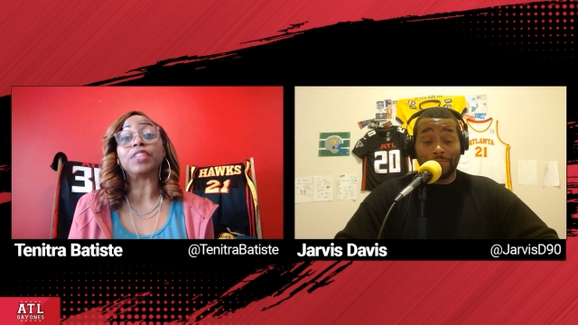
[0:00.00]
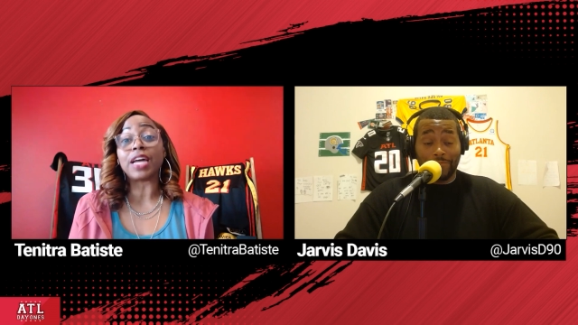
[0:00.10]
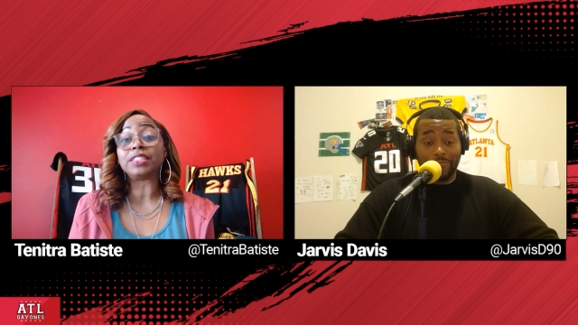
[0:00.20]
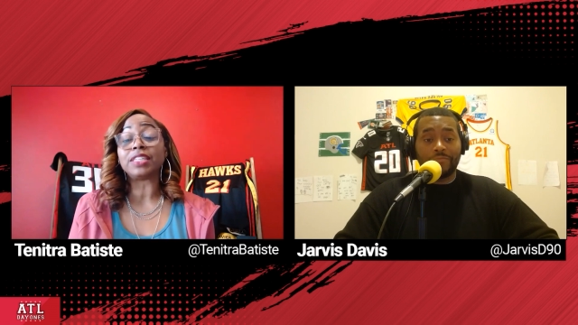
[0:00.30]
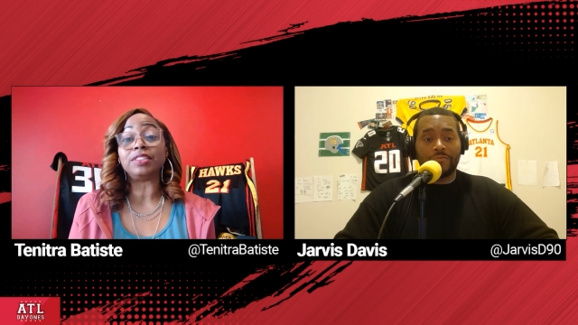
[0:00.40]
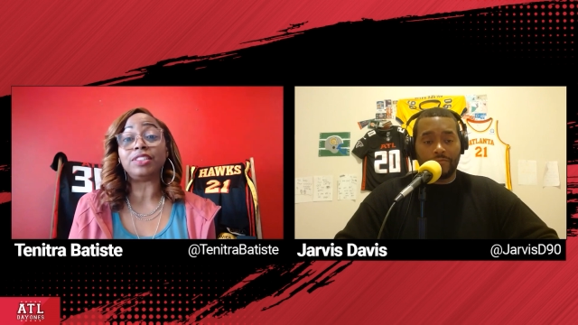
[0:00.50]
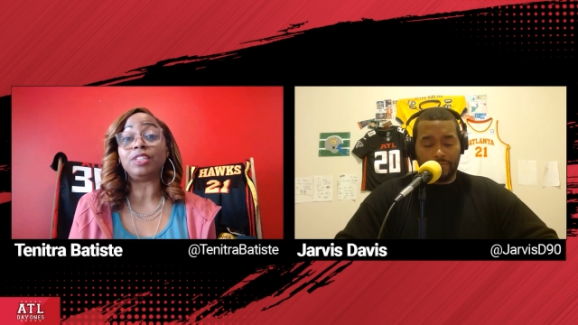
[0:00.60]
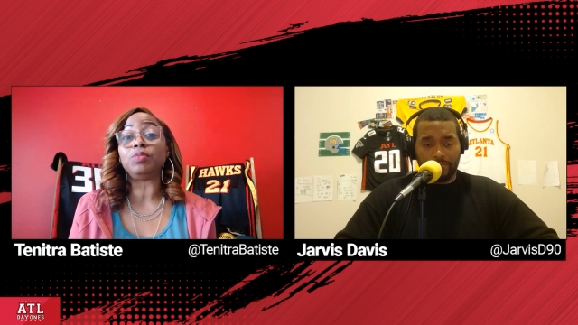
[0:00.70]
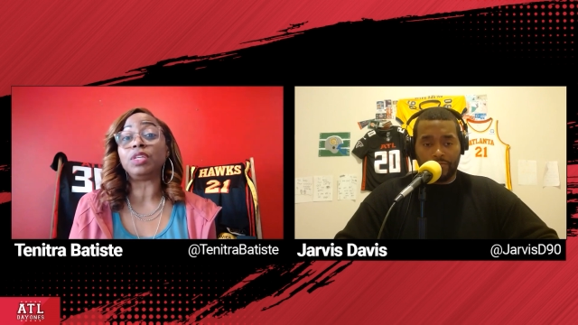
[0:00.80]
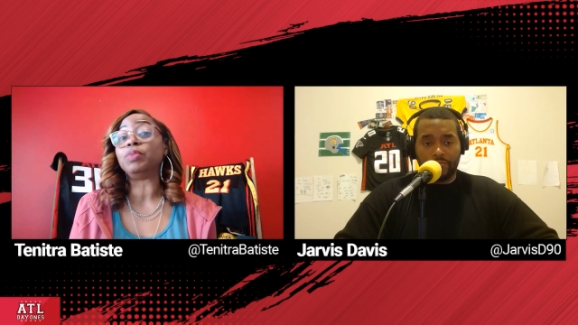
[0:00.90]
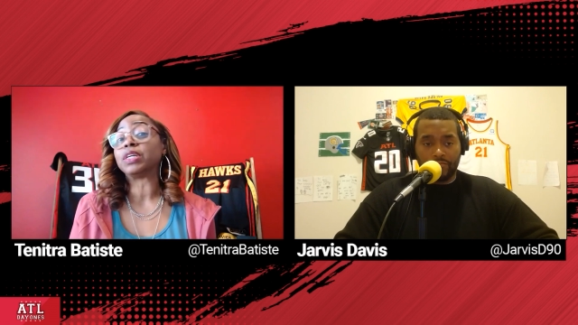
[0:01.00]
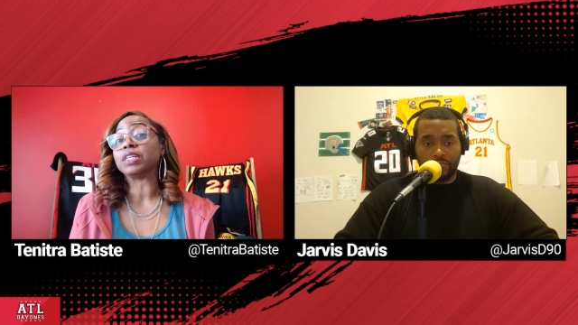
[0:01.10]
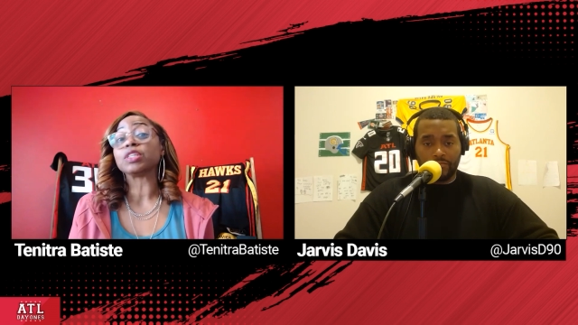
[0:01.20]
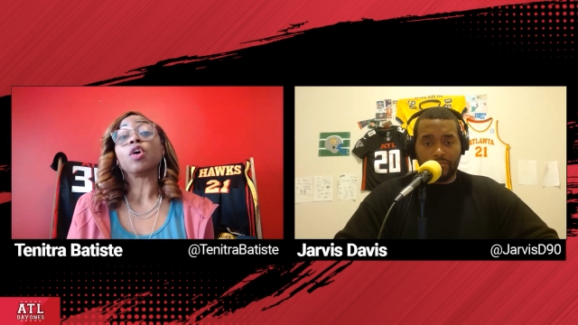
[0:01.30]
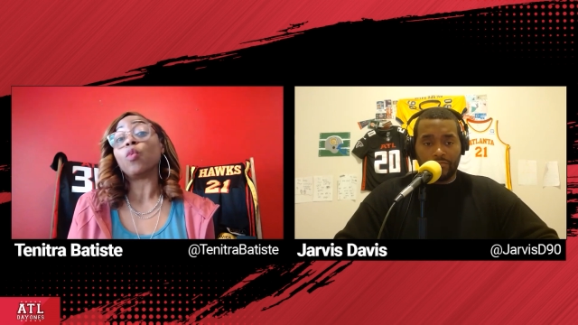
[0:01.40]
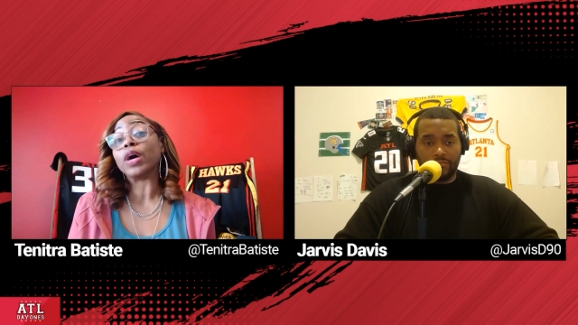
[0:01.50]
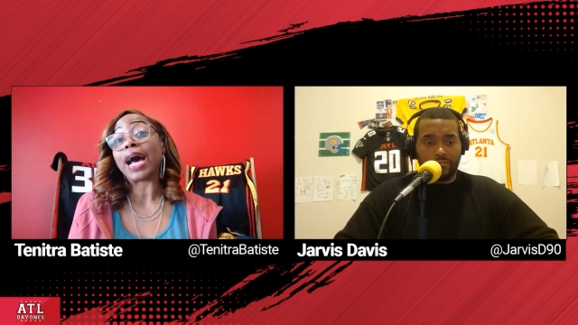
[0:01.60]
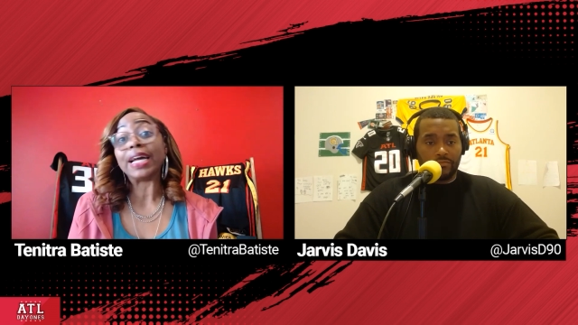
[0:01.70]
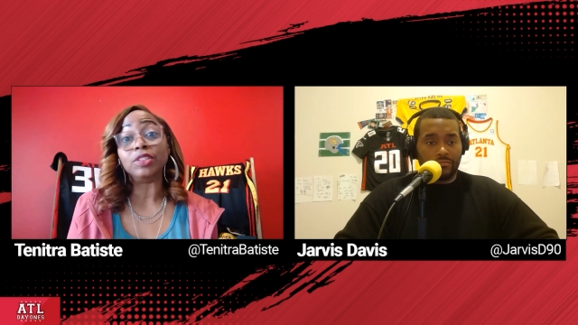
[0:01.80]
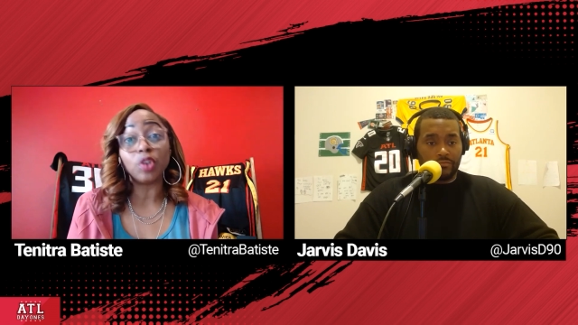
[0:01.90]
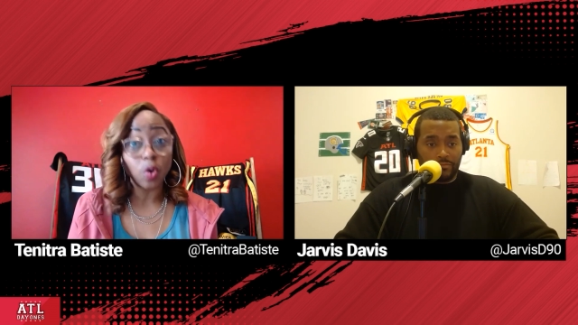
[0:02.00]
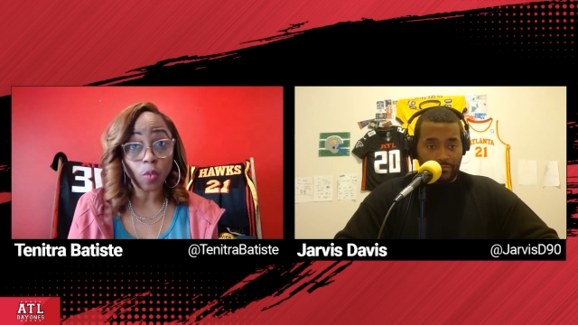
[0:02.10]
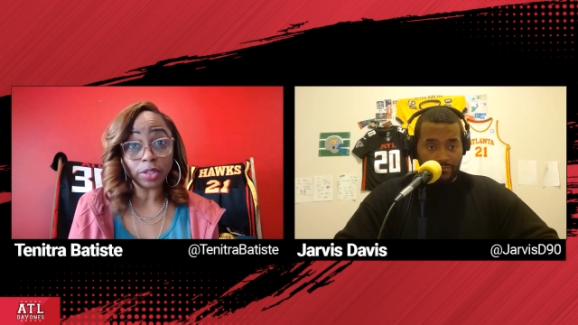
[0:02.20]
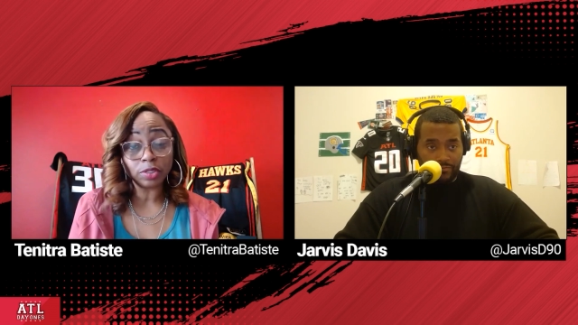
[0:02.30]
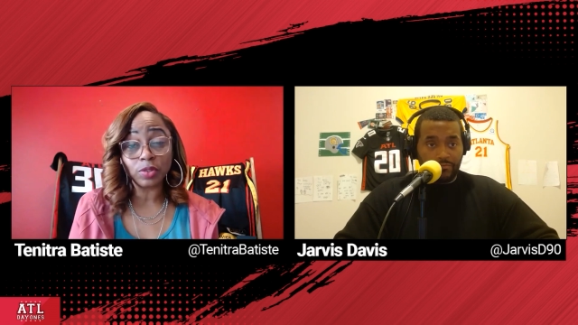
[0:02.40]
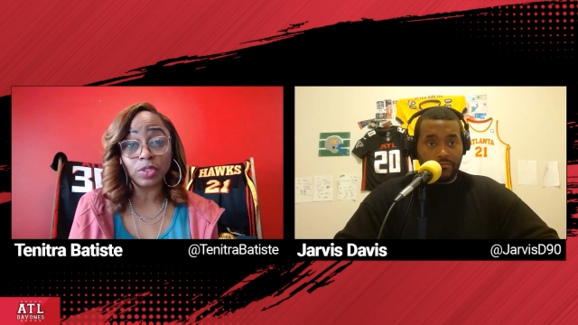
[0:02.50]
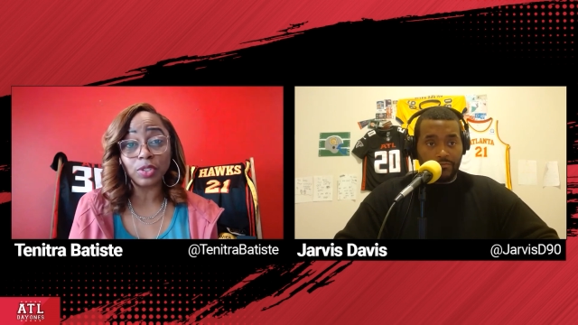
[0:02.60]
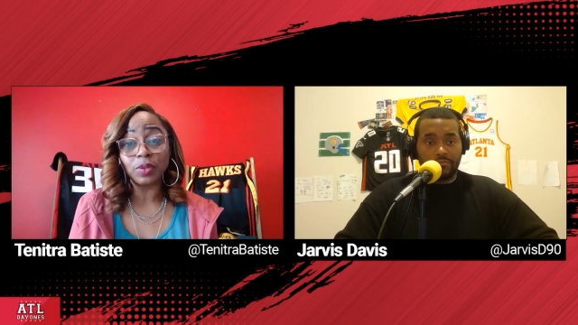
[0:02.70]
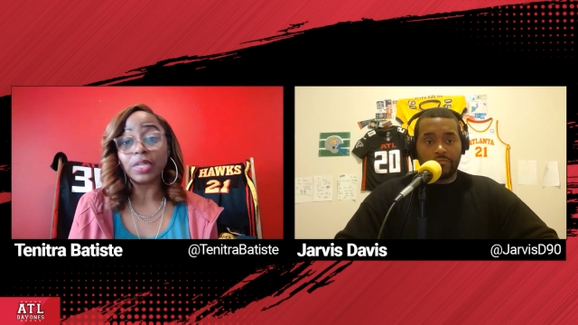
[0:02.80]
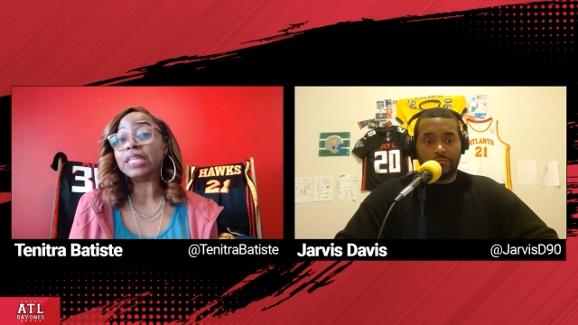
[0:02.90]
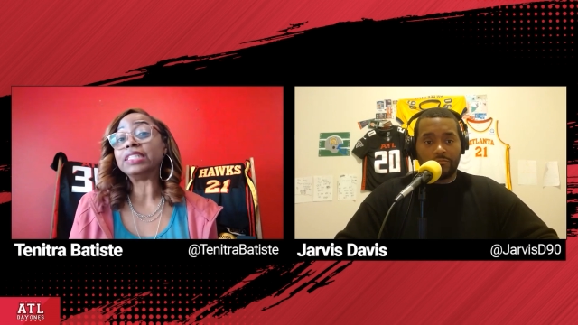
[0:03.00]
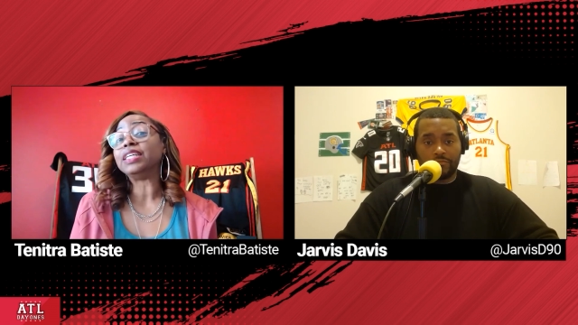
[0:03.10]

Speaker 1: And I say deep because what I don't want you to do is